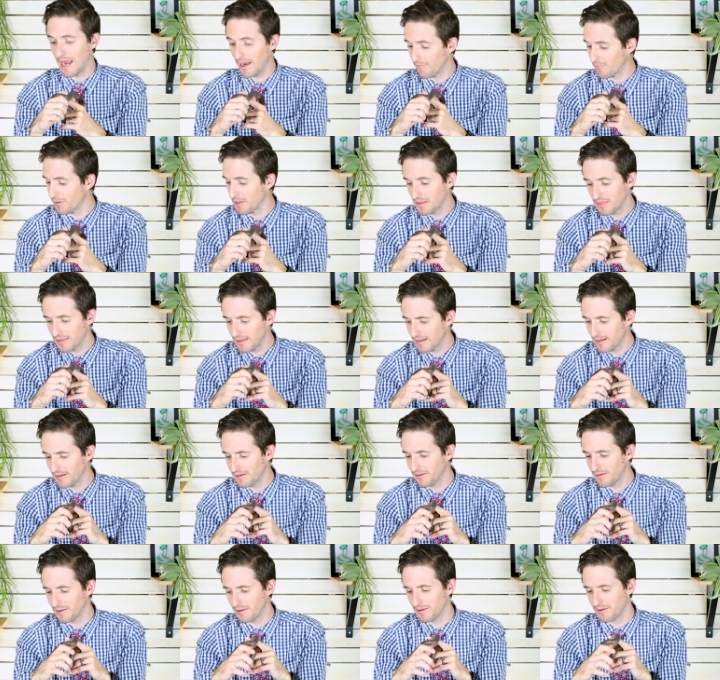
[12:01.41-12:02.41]

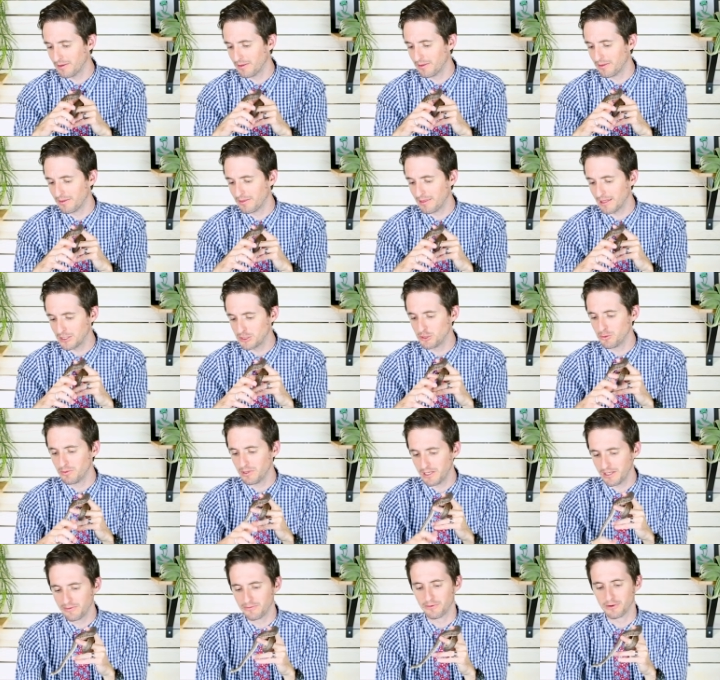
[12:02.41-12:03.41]
Everything that you
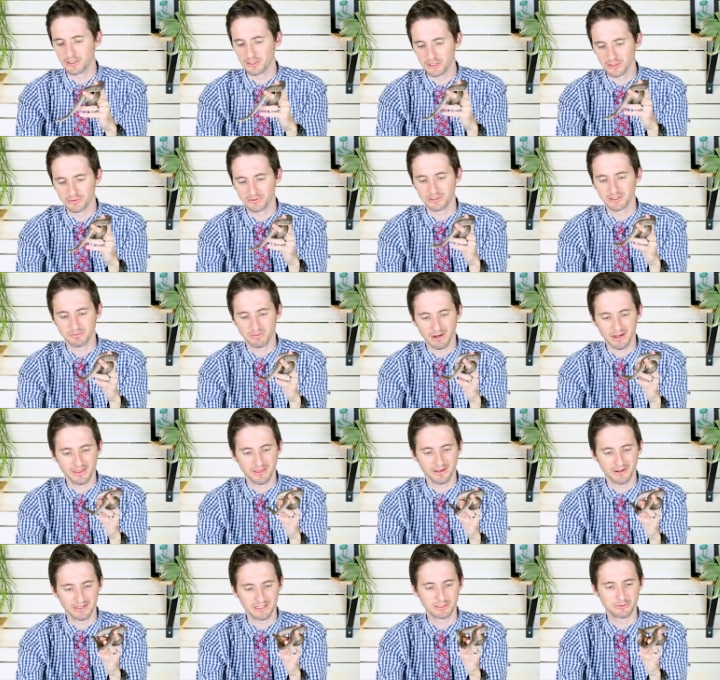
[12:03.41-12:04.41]
need for a children's
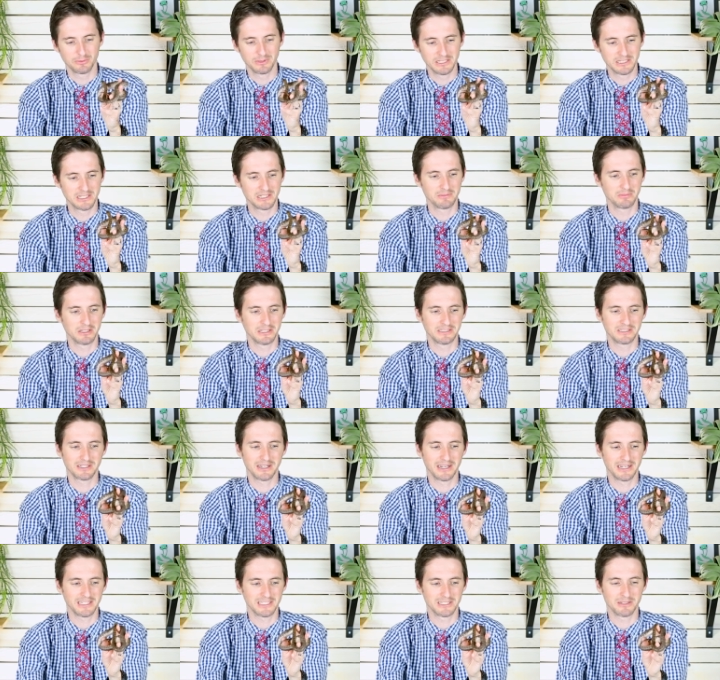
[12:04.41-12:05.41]
python is reasonably
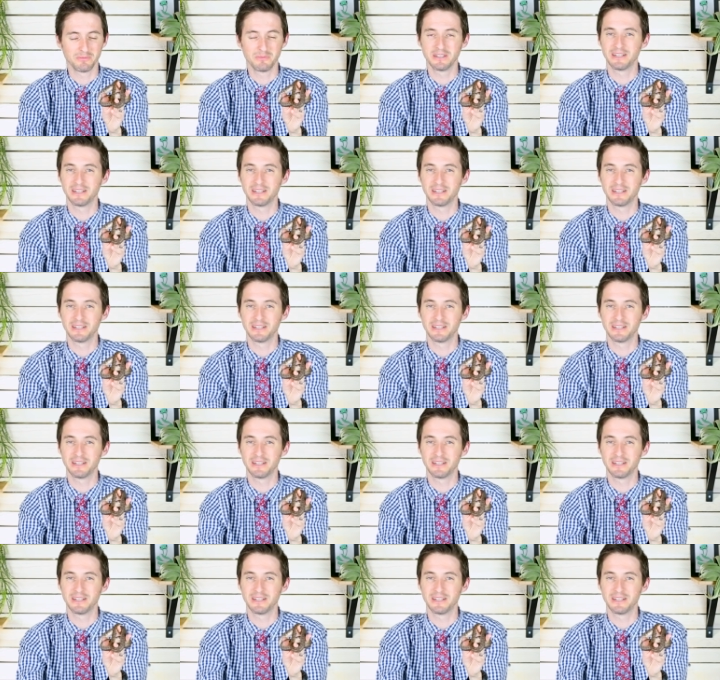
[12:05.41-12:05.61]
sized